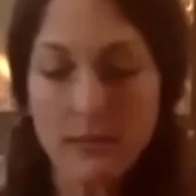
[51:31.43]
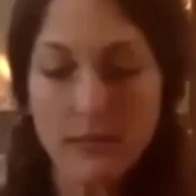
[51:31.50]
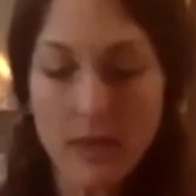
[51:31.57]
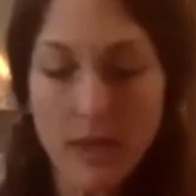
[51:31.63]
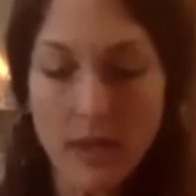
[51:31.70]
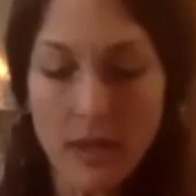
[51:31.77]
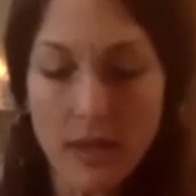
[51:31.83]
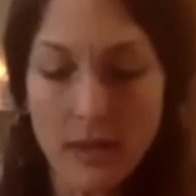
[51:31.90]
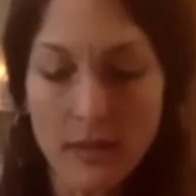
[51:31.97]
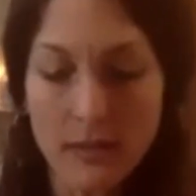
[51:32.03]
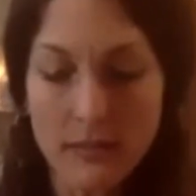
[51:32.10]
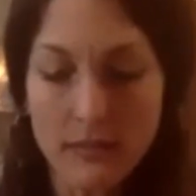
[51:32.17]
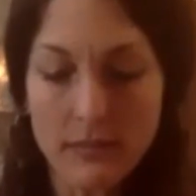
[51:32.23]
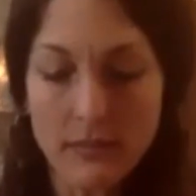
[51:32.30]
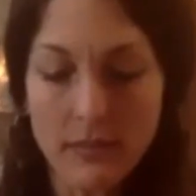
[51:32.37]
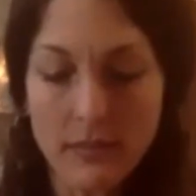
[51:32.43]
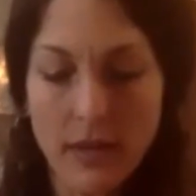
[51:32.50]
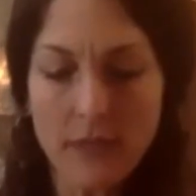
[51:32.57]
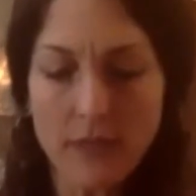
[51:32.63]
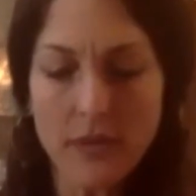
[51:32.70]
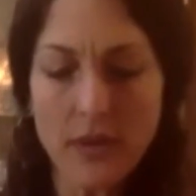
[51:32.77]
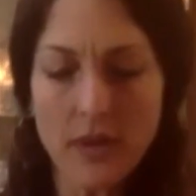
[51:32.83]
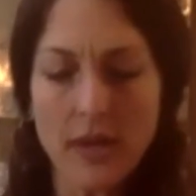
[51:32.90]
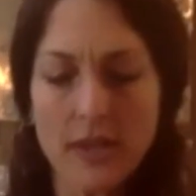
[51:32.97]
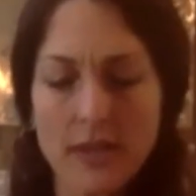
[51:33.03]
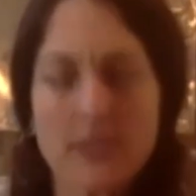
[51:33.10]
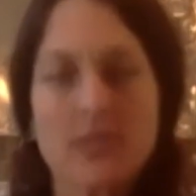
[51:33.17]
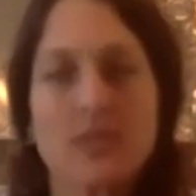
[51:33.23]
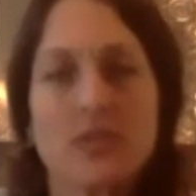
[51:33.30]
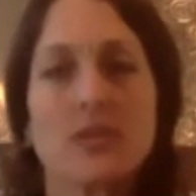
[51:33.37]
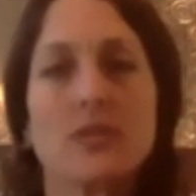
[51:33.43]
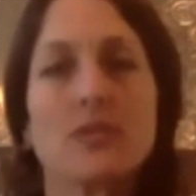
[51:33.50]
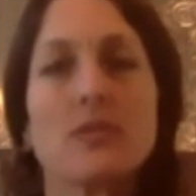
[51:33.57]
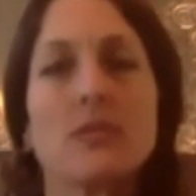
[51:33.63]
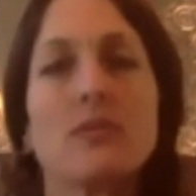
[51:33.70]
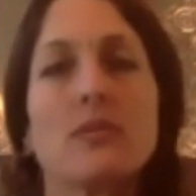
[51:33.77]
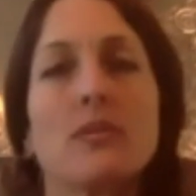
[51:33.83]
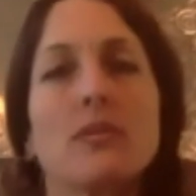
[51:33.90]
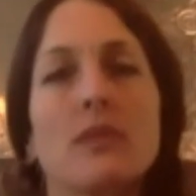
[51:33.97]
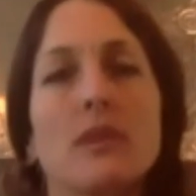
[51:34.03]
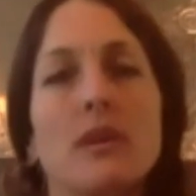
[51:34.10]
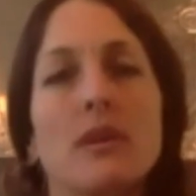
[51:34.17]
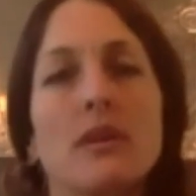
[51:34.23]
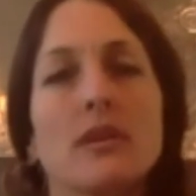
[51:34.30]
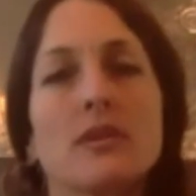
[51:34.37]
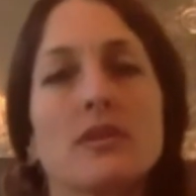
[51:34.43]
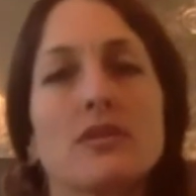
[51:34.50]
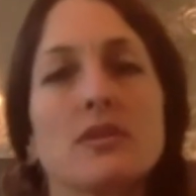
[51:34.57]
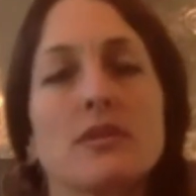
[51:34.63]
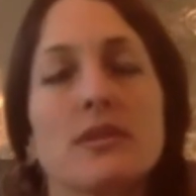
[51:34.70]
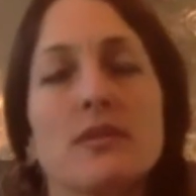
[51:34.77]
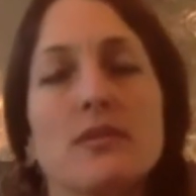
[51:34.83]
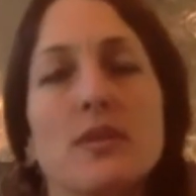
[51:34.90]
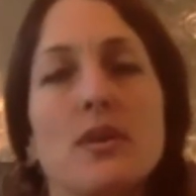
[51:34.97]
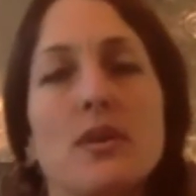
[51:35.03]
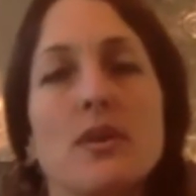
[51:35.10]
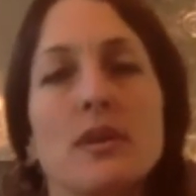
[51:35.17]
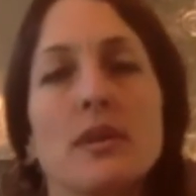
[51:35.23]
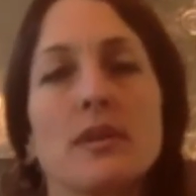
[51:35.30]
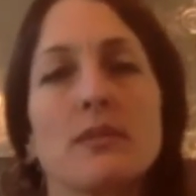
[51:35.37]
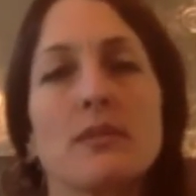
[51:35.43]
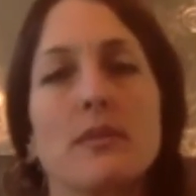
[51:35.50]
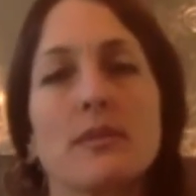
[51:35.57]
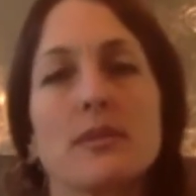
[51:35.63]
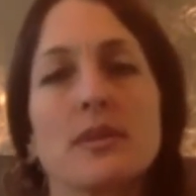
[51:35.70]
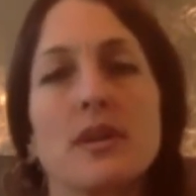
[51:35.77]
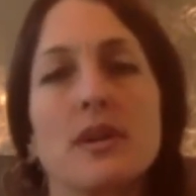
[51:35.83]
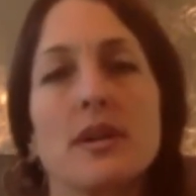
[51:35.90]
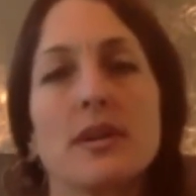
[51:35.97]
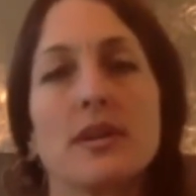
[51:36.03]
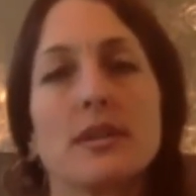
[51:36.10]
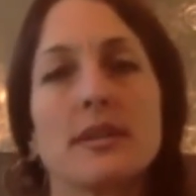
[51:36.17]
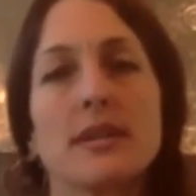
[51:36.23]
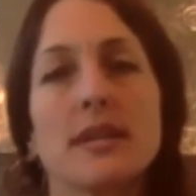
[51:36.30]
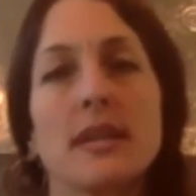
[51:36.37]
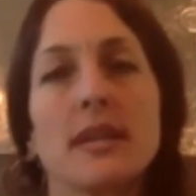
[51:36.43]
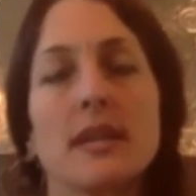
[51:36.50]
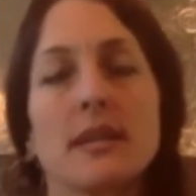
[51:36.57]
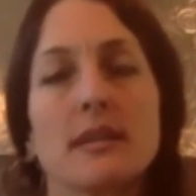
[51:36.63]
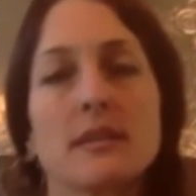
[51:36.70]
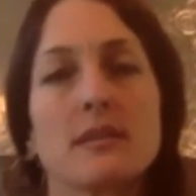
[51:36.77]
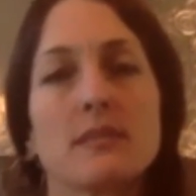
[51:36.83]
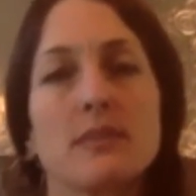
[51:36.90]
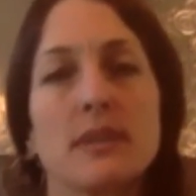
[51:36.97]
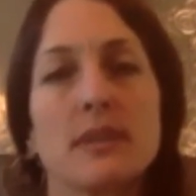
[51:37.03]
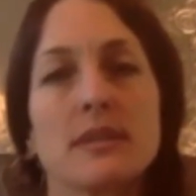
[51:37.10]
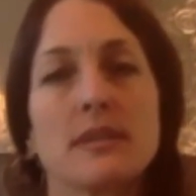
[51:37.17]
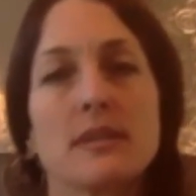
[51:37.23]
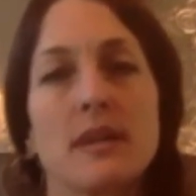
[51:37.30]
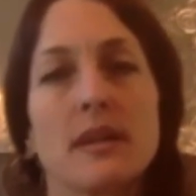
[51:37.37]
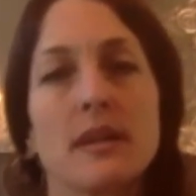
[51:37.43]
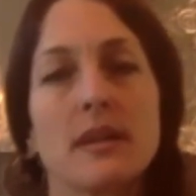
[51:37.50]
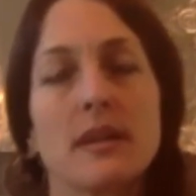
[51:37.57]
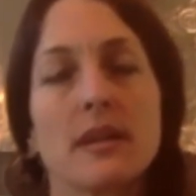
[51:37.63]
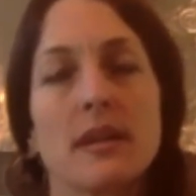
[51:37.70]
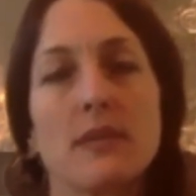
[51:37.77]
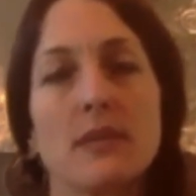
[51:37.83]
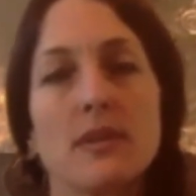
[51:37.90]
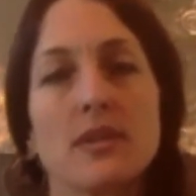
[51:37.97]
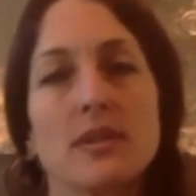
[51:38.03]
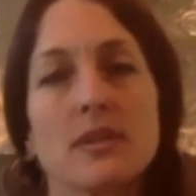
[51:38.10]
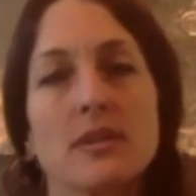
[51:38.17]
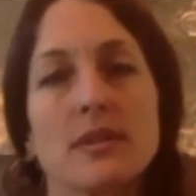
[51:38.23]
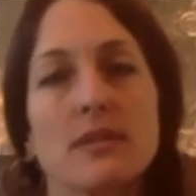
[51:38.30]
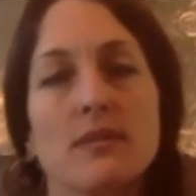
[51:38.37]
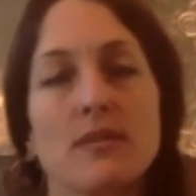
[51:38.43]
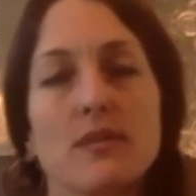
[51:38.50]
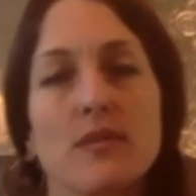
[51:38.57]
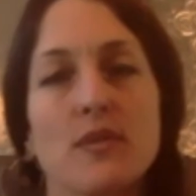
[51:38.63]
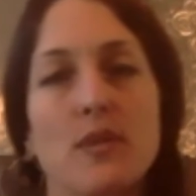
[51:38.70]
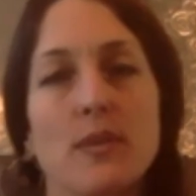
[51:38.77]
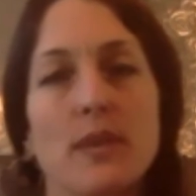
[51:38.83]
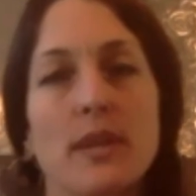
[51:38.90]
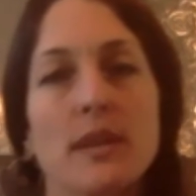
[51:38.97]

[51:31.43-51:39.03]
I forgot, did you enroll in what was called the daily discipline sadhana that we just did for 4 weeks?